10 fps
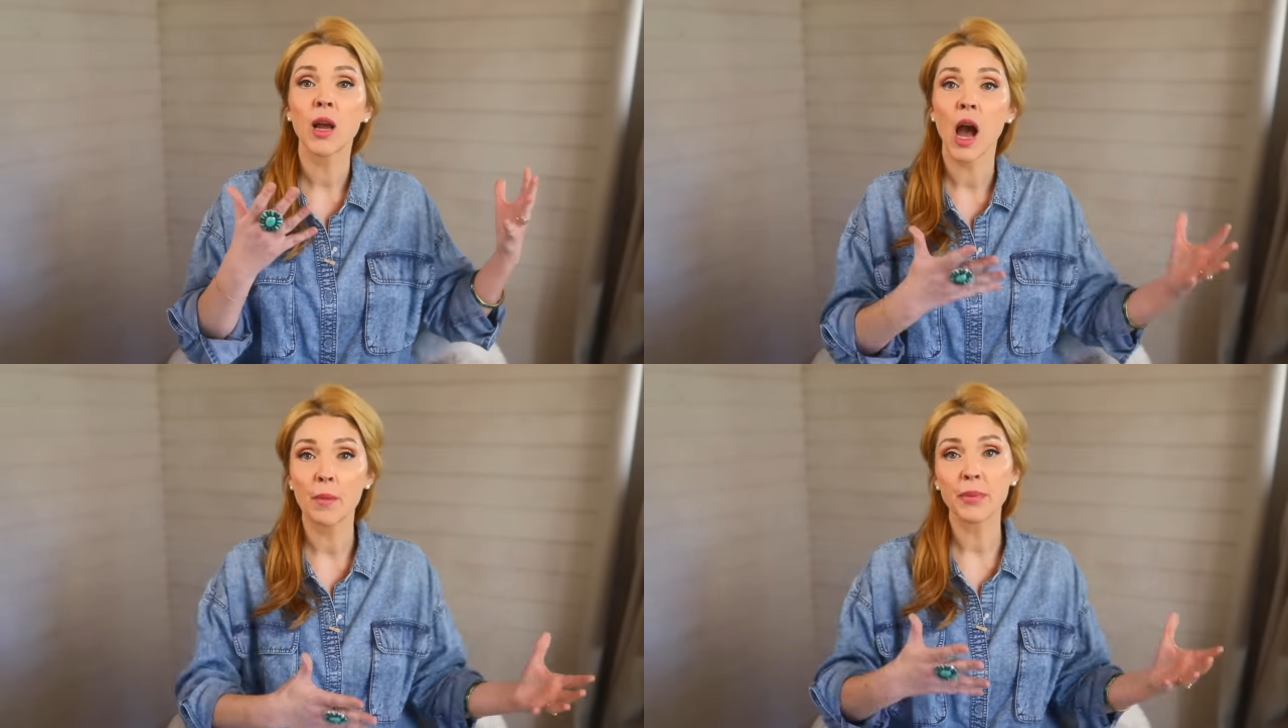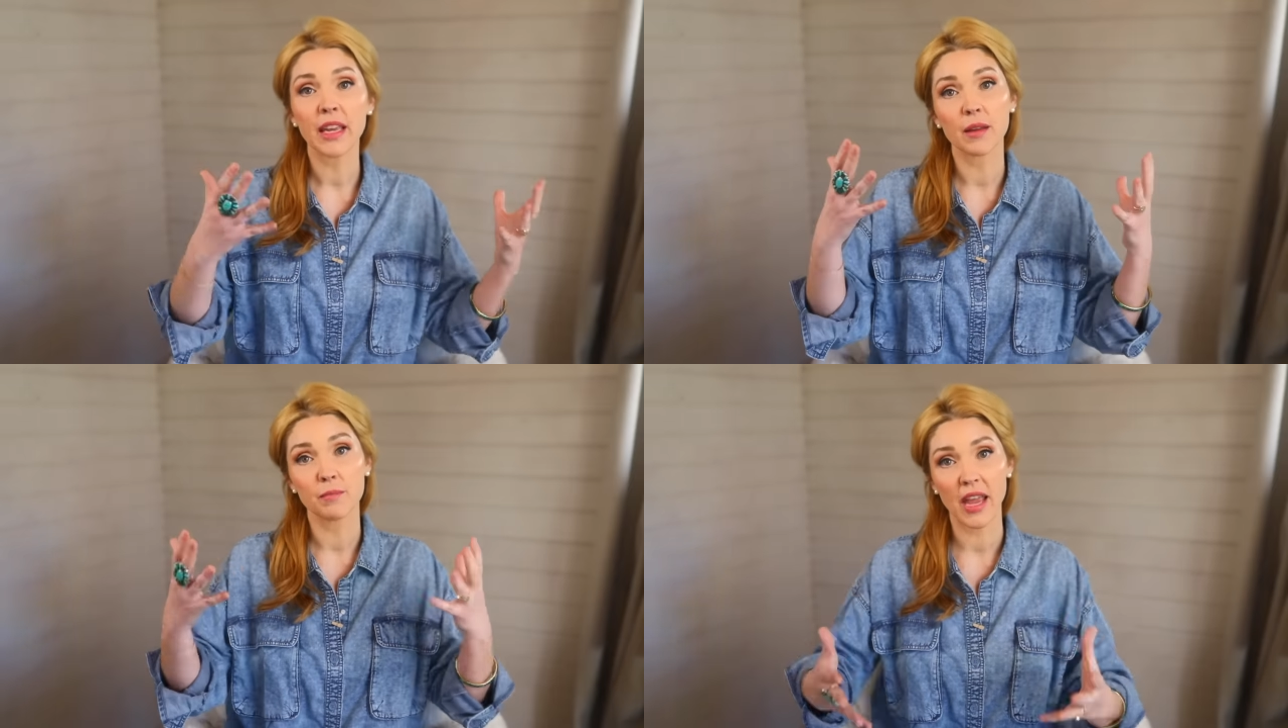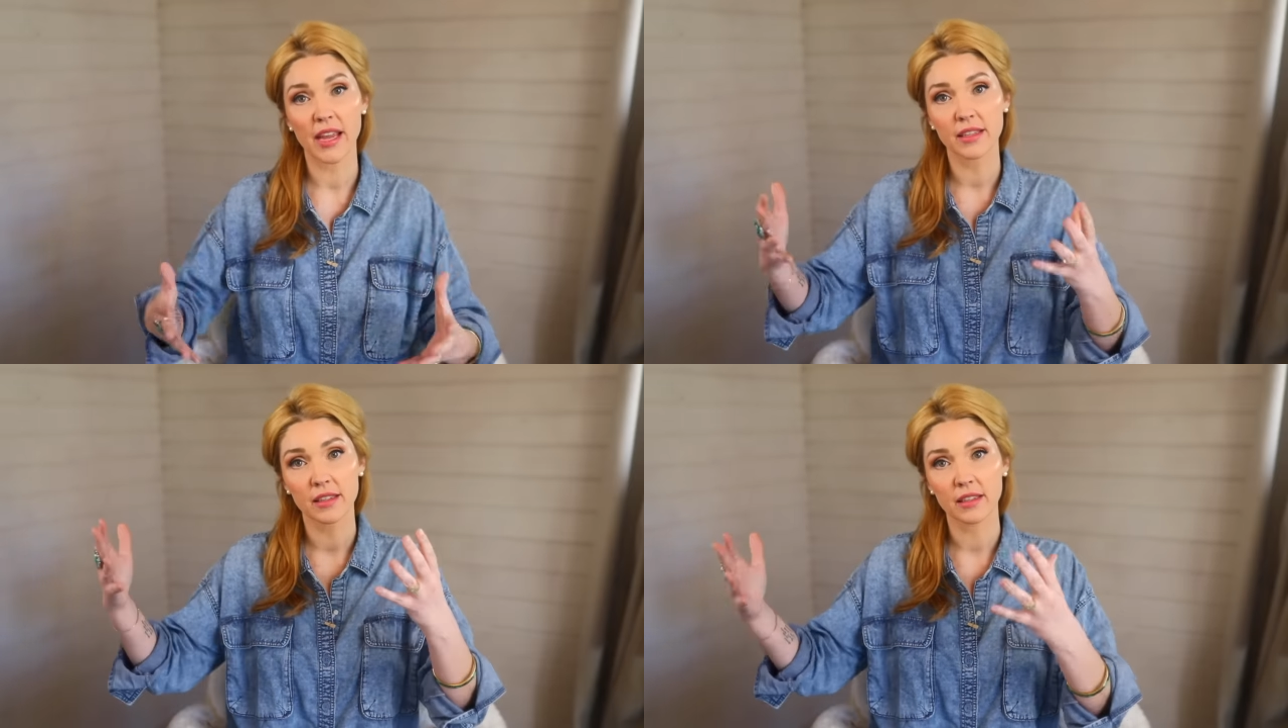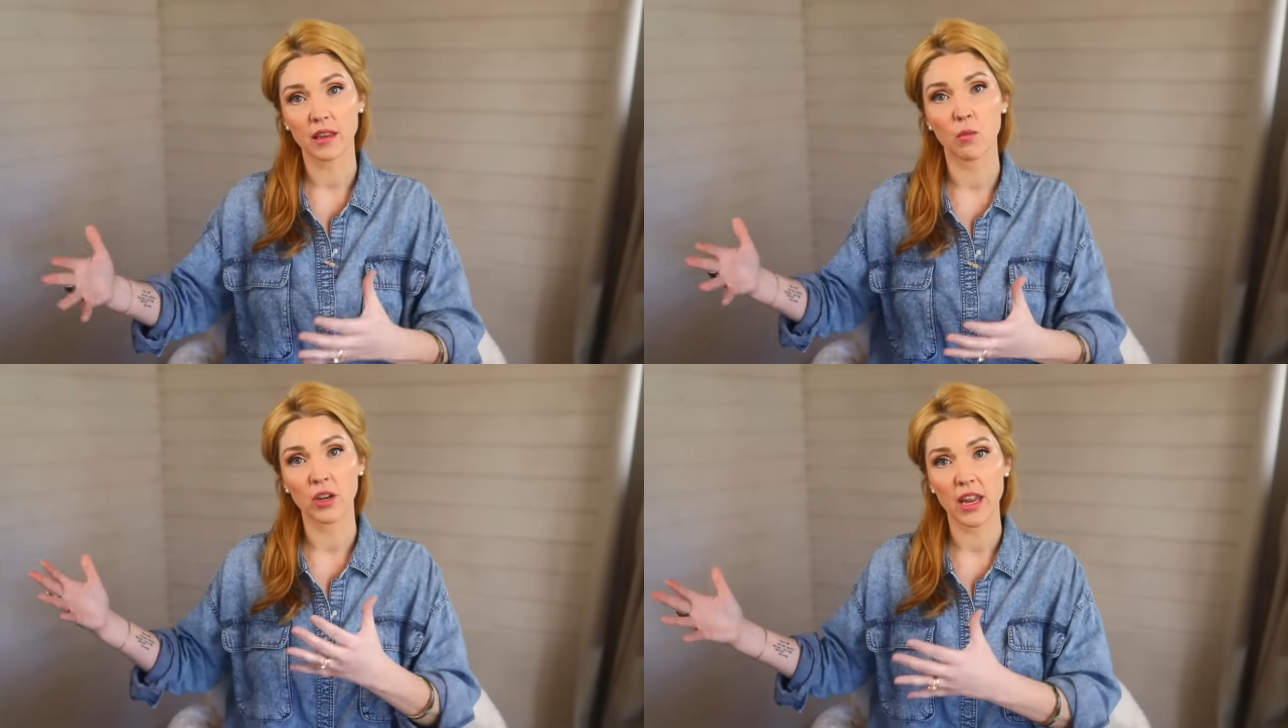copy and paste
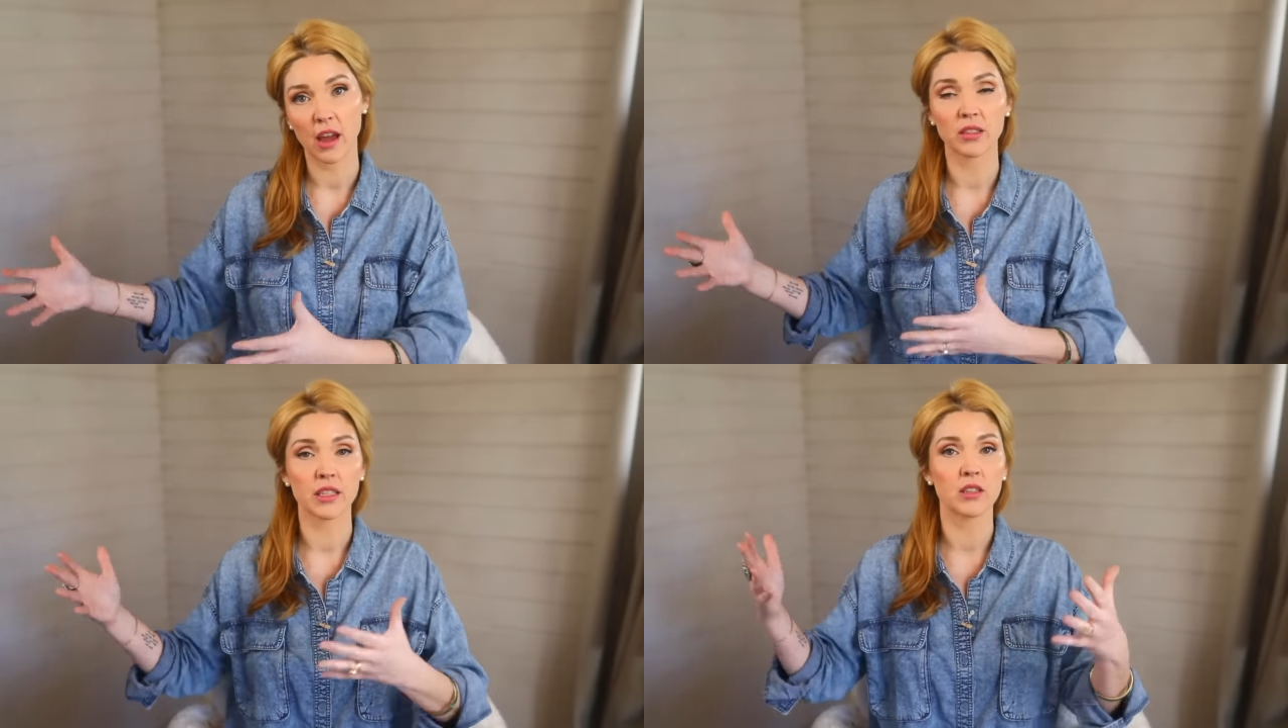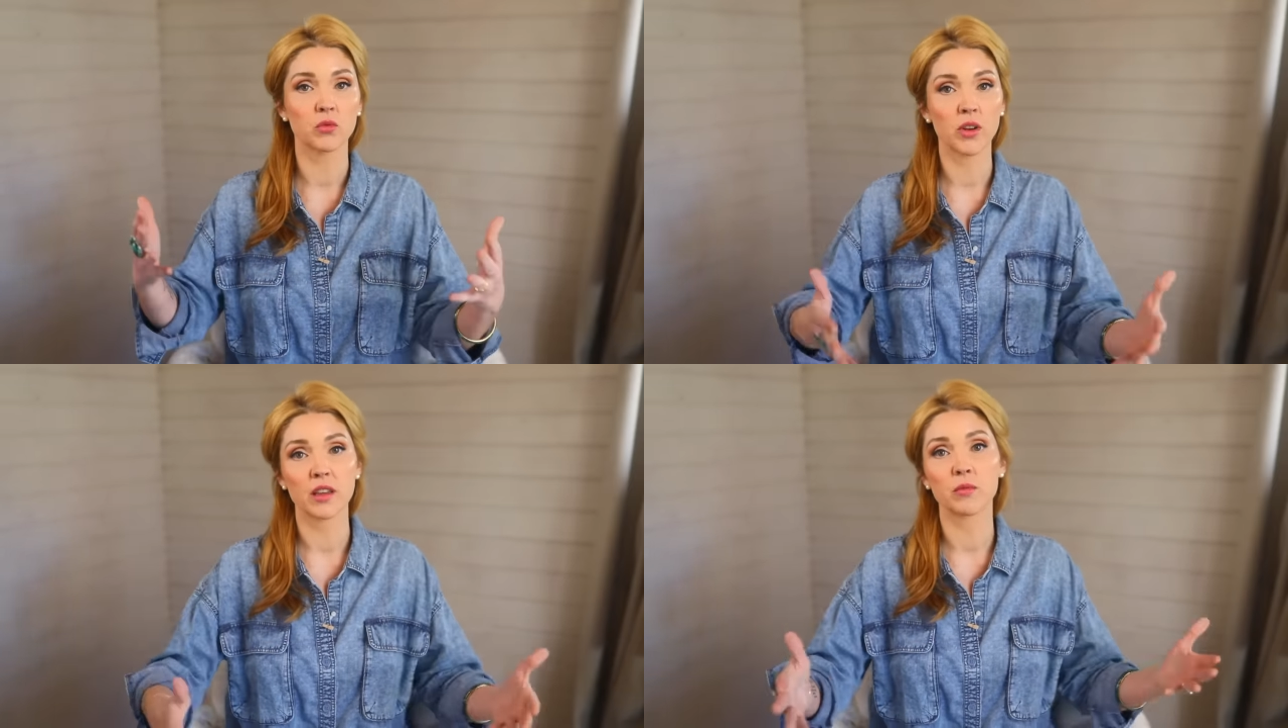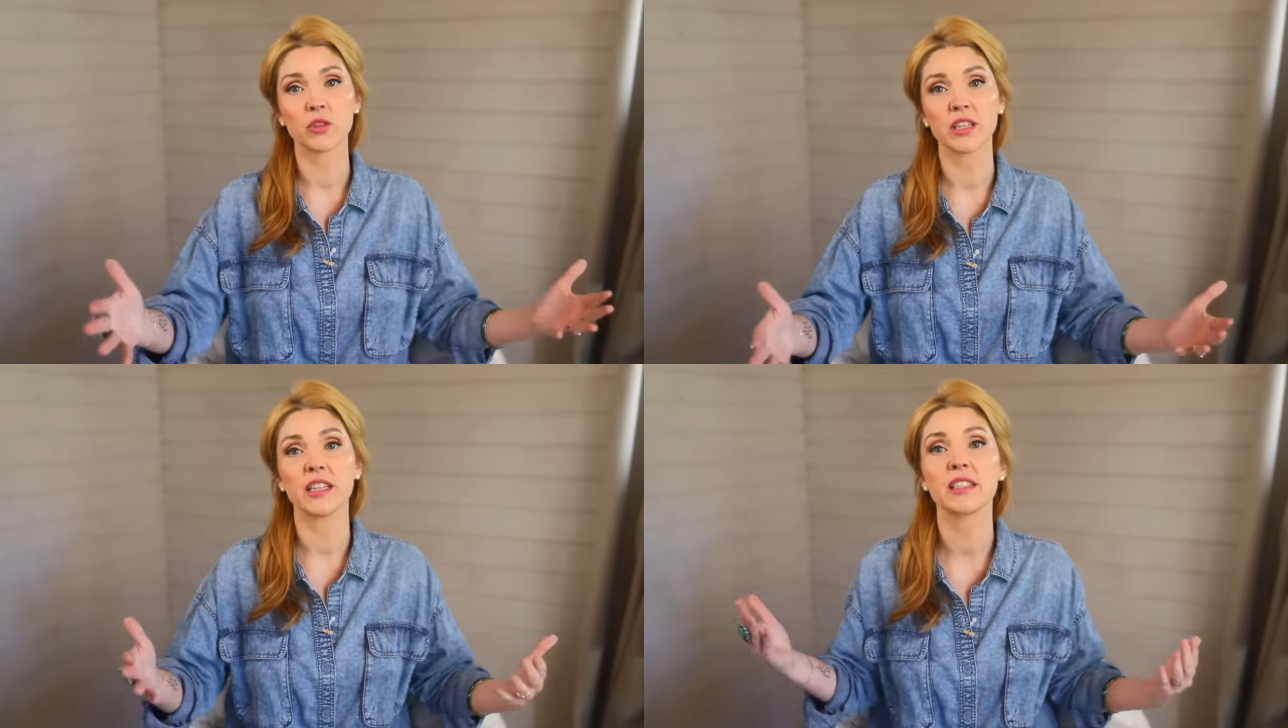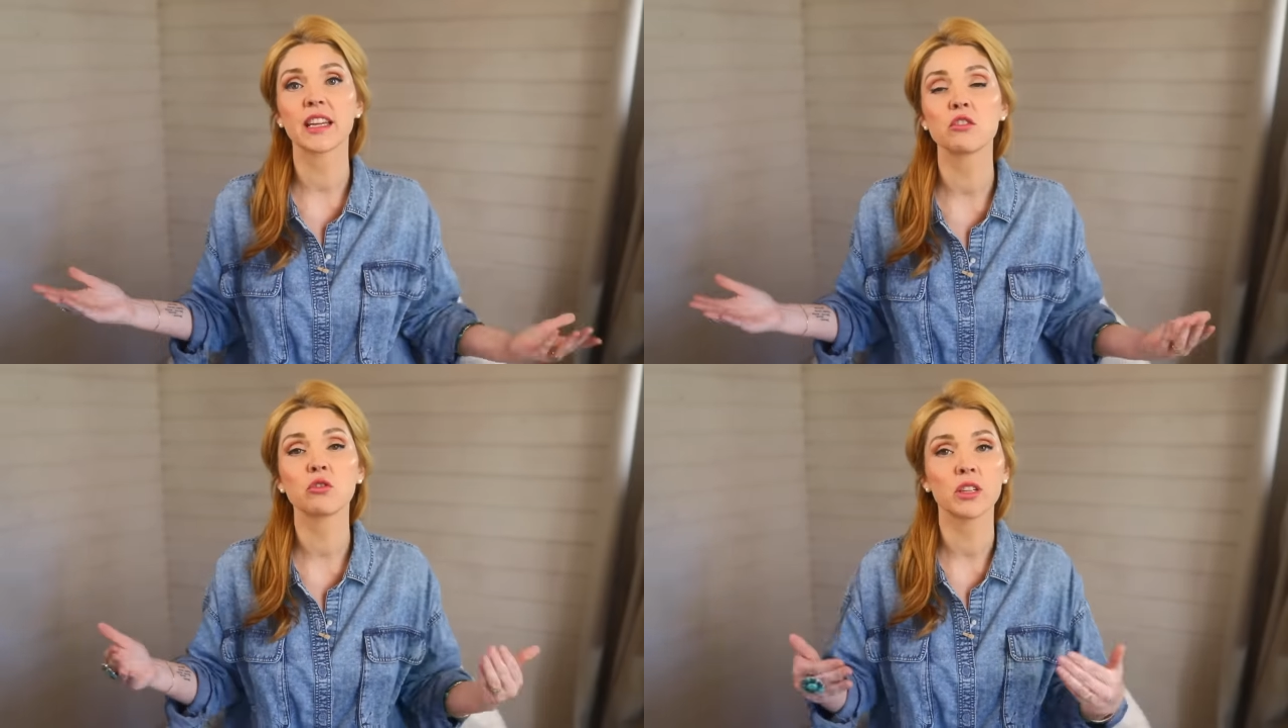someone else's rhythm, routine,
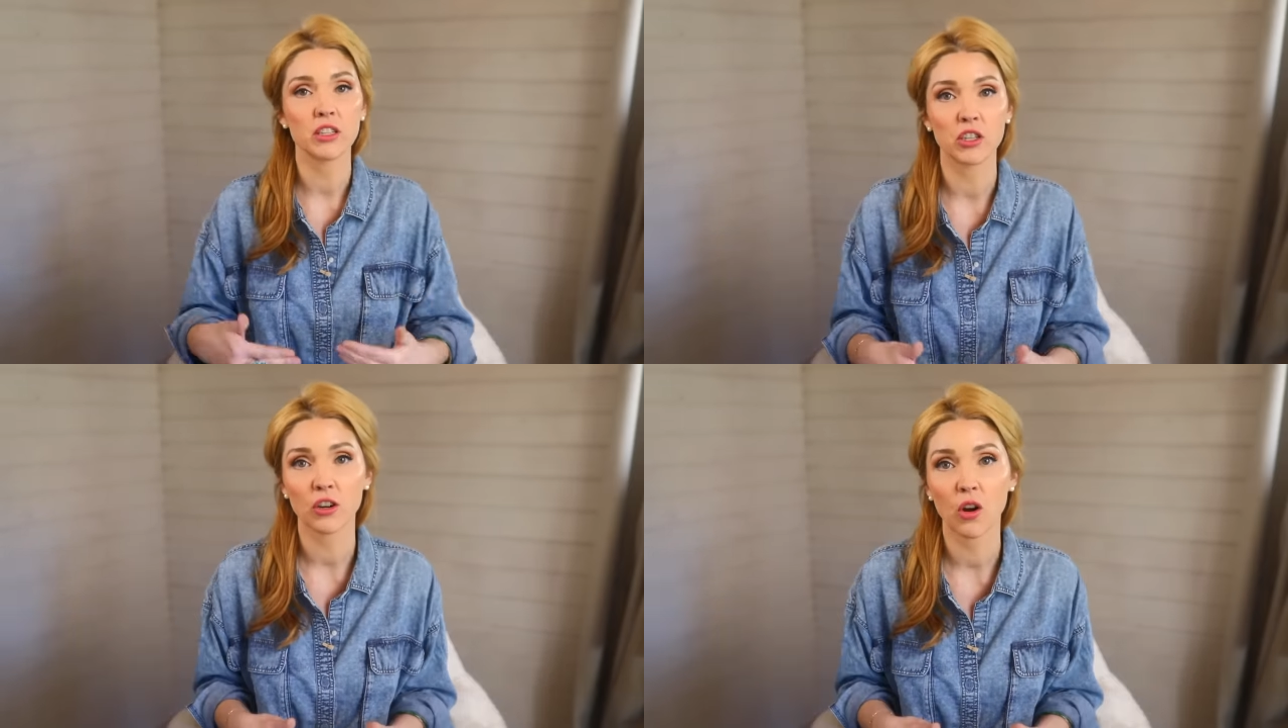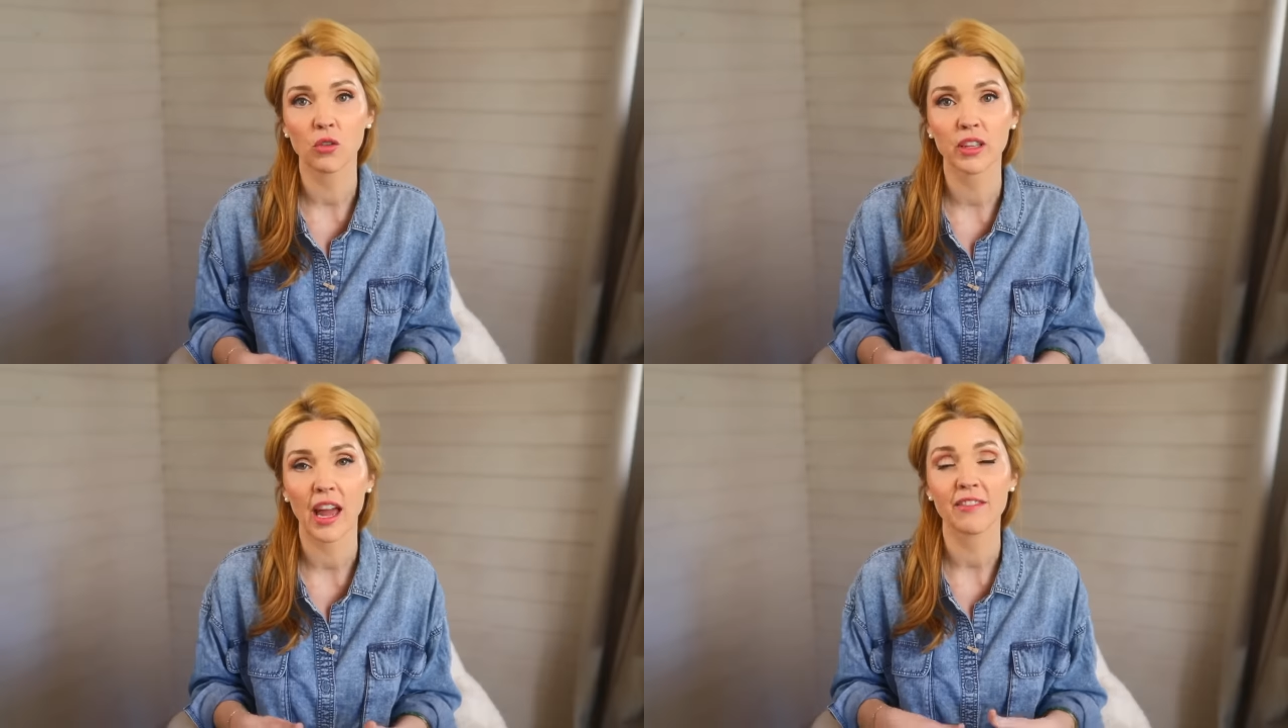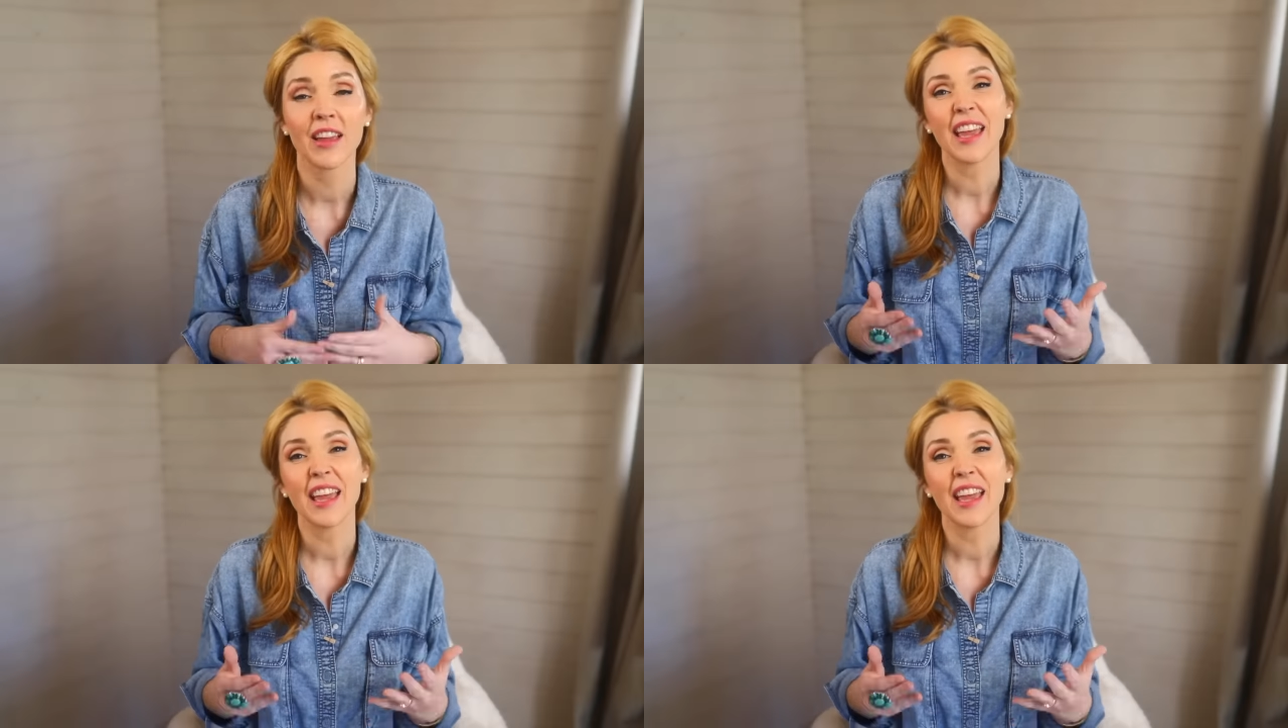schedule into your own life,